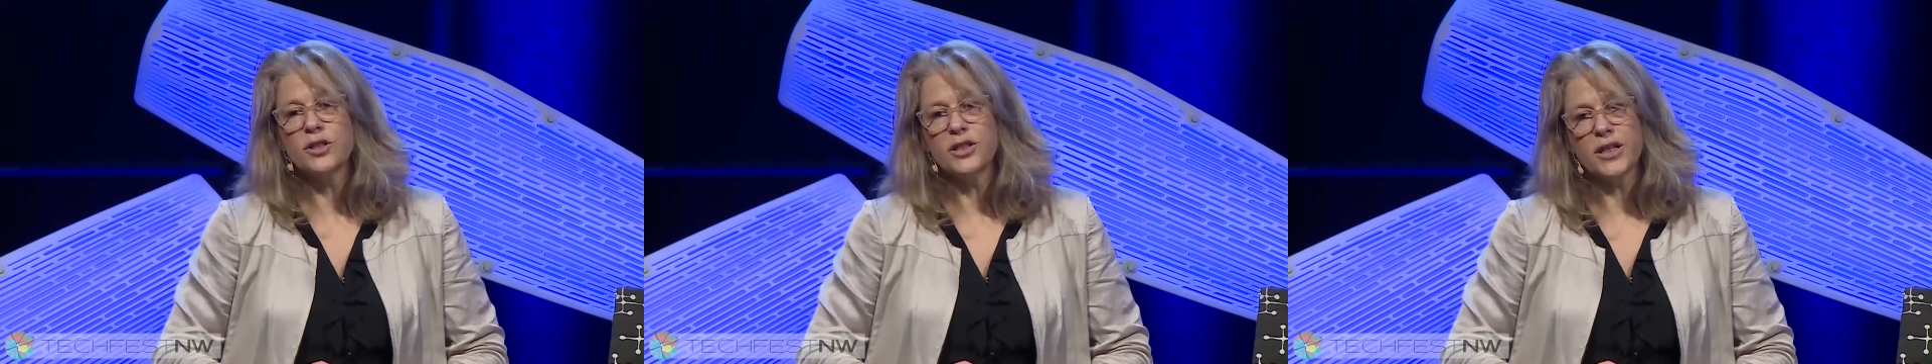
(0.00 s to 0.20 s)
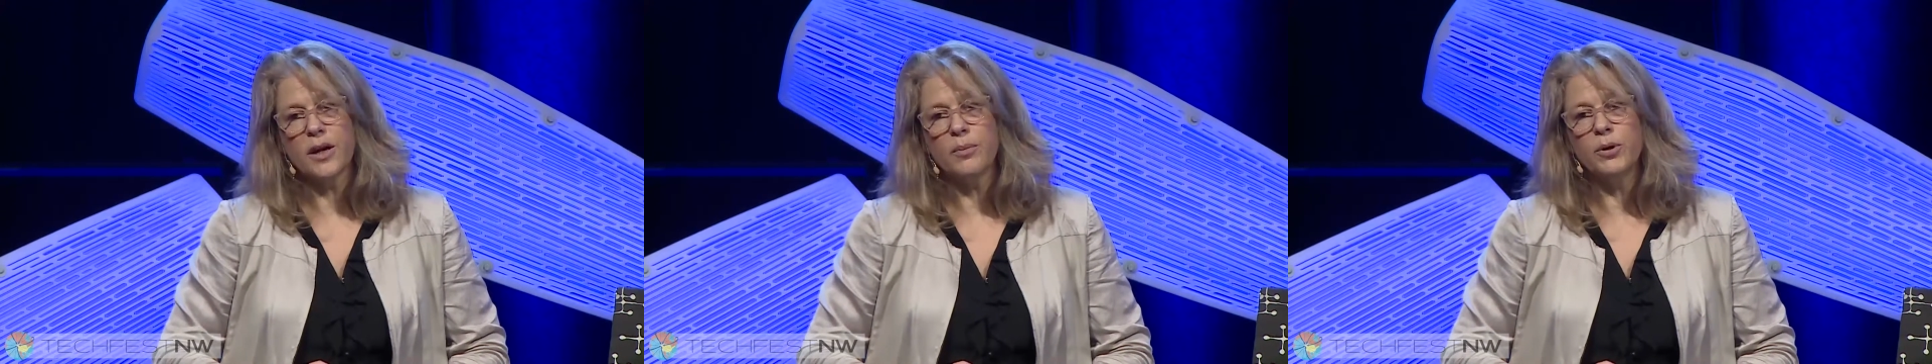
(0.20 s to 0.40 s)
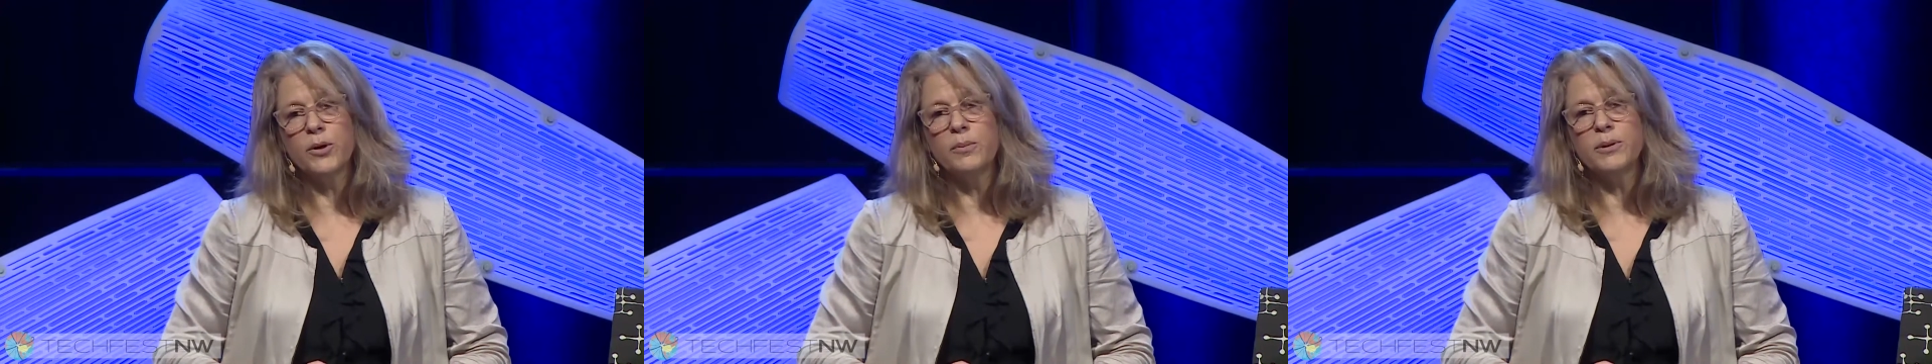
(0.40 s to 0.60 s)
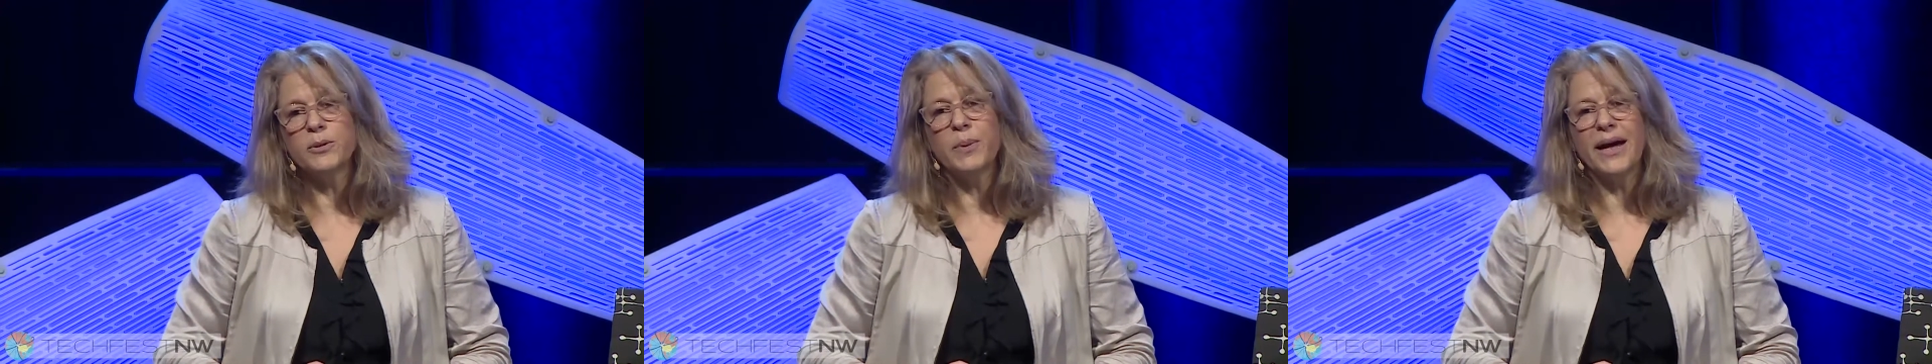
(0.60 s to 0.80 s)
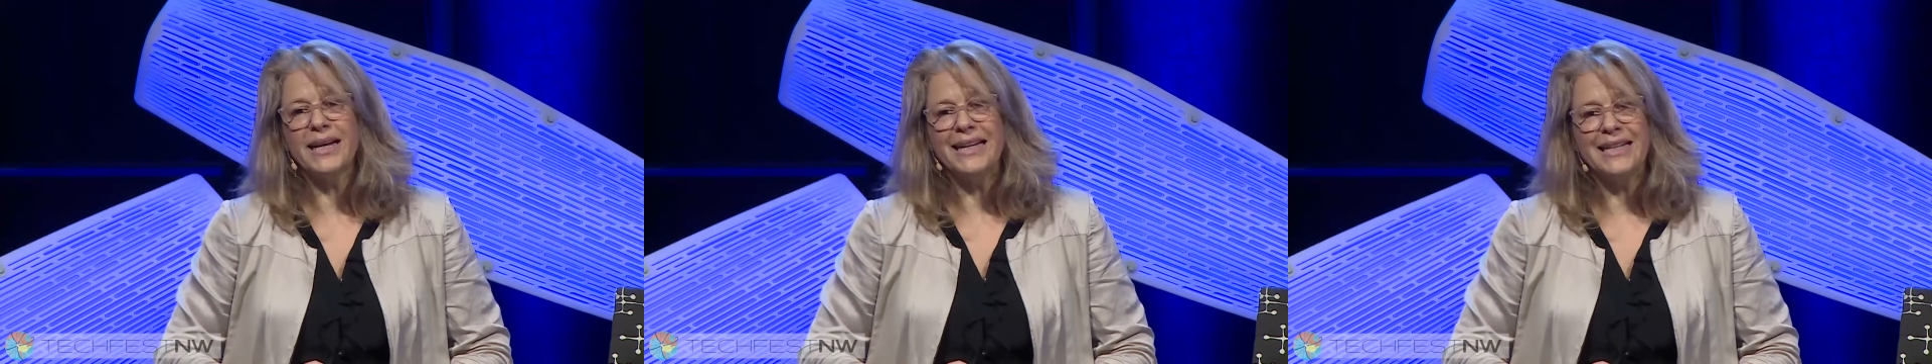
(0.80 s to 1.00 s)
suburbs
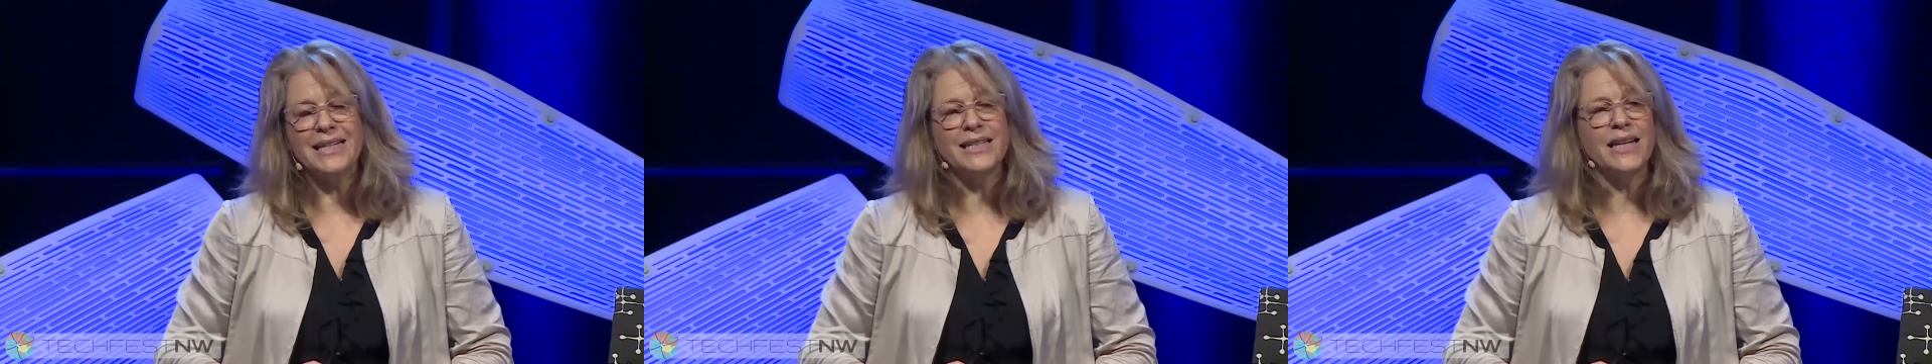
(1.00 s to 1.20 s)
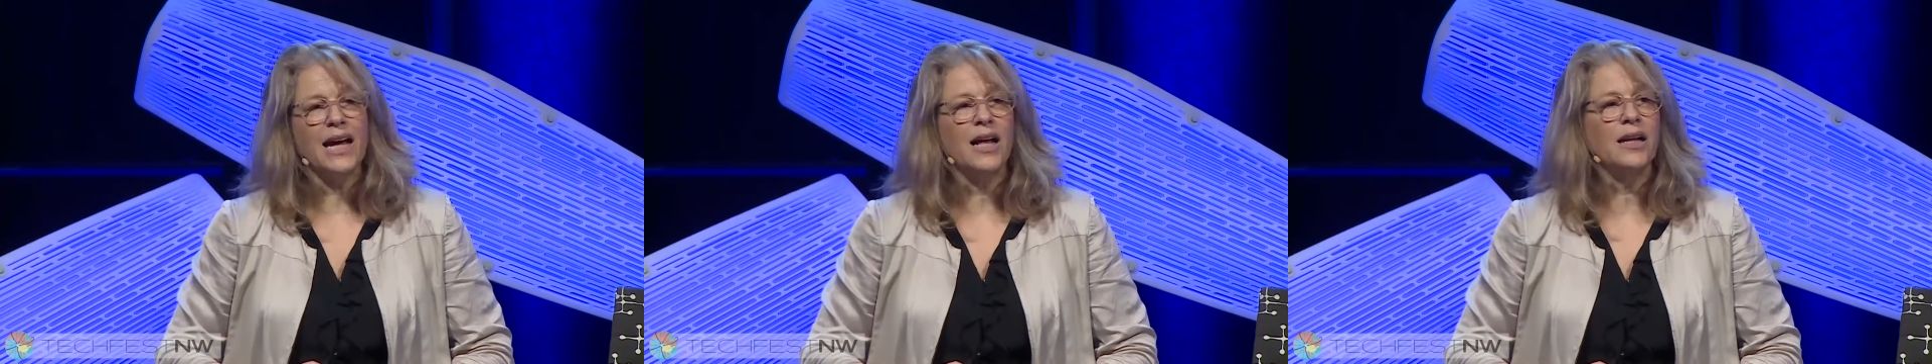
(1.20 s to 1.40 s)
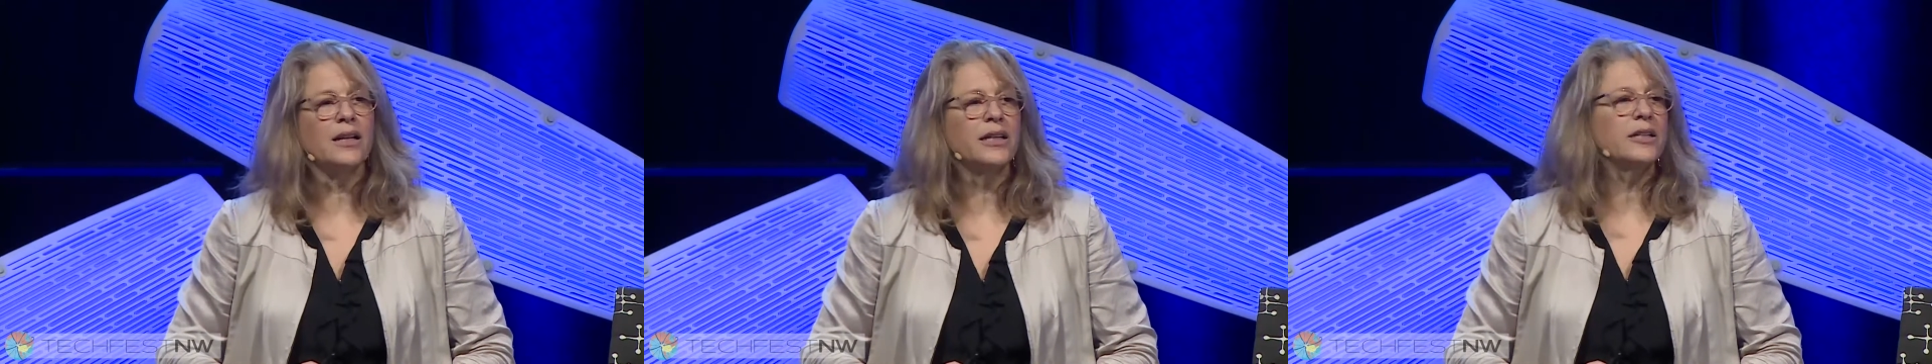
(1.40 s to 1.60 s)
by Intel.